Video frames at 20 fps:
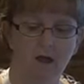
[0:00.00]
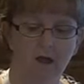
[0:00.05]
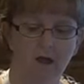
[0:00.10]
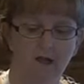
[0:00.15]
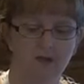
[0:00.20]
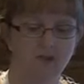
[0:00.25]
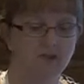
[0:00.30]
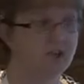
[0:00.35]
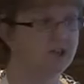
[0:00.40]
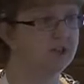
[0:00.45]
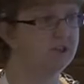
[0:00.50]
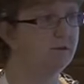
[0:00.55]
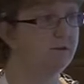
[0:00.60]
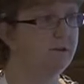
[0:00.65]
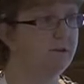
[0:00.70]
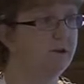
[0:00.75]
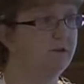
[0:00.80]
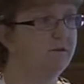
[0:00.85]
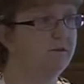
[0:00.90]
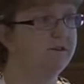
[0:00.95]
in conjunction with
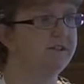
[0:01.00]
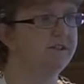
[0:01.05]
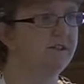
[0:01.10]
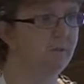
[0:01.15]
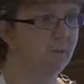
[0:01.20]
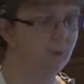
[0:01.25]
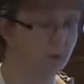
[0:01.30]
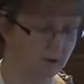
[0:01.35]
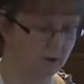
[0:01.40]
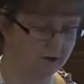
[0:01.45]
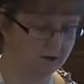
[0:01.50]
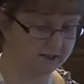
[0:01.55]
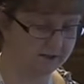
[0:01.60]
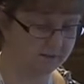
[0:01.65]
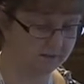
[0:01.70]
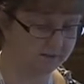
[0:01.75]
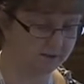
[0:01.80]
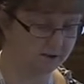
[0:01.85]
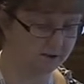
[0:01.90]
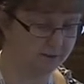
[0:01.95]
the University of Wollongong as
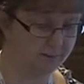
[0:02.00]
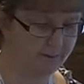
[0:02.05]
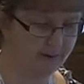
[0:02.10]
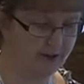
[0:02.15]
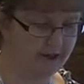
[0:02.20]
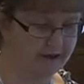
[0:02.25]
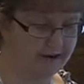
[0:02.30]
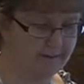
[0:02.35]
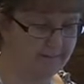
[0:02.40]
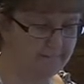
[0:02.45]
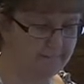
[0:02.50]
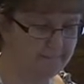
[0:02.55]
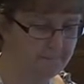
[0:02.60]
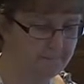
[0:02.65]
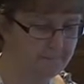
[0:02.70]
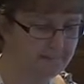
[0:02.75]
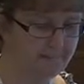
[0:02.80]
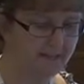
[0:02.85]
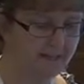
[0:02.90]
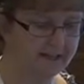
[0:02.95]
a research partner.
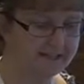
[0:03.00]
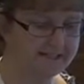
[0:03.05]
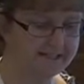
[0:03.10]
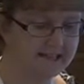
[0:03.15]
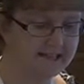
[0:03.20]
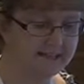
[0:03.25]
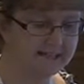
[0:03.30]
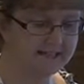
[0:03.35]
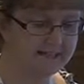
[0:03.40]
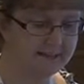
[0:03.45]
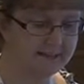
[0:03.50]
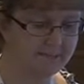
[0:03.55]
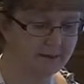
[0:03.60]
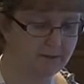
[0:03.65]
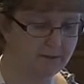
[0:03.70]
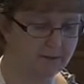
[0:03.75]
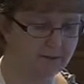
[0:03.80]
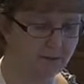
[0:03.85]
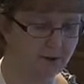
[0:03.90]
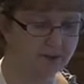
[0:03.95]
It's an
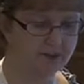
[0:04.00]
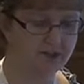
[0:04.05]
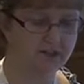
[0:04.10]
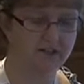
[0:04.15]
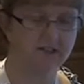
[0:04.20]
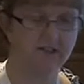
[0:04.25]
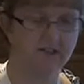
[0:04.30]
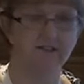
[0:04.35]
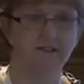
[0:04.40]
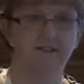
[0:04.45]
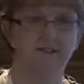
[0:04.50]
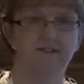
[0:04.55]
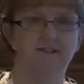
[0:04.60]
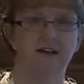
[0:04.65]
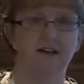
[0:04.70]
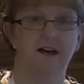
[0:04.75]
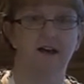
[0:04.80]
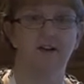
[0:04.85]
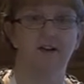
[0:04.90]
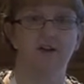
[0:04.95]
18-month project that
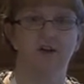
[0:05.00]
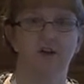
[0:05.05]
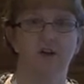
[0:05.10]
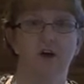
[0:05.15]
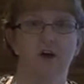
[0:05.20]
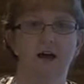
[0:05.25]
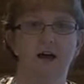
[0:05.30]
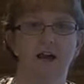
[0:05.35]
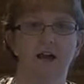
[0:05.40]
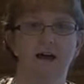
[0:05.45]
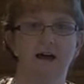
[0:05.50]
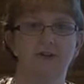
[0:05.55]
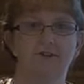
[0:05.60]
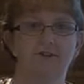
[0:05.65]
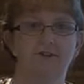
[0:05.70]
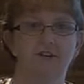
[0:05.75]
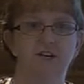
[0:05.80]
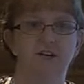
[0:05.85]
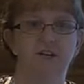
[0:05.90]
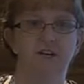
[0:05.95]
started in July
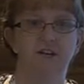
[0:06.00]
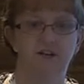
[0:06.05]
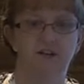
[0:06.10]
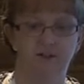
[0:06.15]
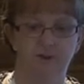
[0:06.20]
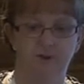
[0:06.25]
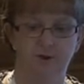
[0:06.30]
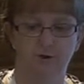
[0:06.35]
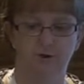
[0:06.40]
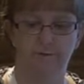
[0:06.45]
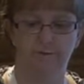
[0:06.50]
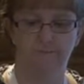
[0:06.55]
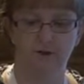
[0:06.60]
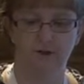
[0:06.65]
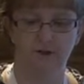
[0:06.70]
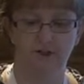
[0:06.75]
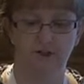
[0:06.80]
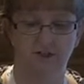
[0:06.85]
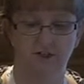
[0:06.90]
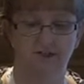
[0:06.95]
last year and is due to
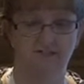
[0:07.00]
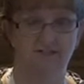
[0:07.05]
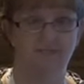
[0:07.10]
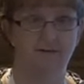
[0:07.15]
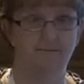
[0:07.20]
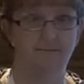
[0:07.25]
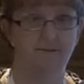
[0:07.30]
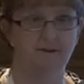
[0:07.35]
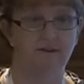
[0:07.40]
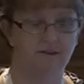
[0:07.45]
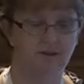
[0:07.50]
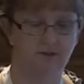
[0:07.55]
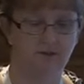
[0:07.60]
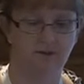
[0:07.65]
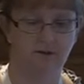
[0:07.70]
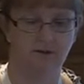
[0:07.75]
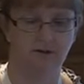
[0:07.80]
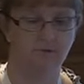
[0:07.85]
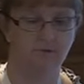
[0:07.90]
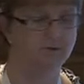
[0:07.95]
finish in December this
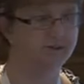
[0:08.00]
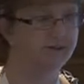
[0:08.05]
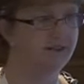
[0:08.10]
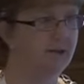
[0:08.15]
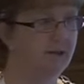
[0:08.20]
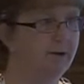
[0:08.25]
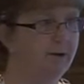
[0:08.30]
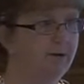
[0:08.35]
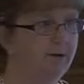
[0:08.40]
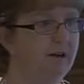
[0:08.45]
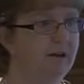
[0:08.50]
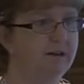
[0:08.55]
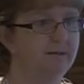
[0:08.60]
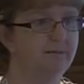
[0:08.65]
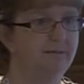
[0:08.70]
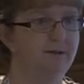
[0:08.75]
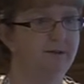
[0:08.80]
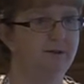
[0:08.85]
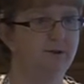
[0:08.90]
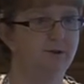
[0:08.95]
year, which is coming around a
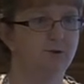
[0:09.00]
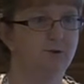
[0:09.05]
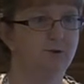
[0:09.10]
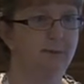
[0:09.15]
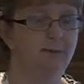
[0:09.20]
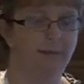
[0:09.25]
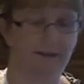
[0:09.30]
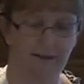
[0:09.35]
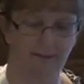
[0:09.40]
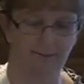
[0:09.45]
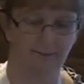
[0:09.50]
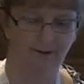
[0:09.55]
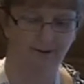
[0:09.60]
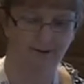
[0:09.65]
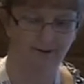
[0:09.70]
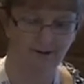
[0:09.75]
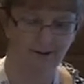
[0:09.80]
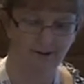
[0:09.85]
bit too rapidly. But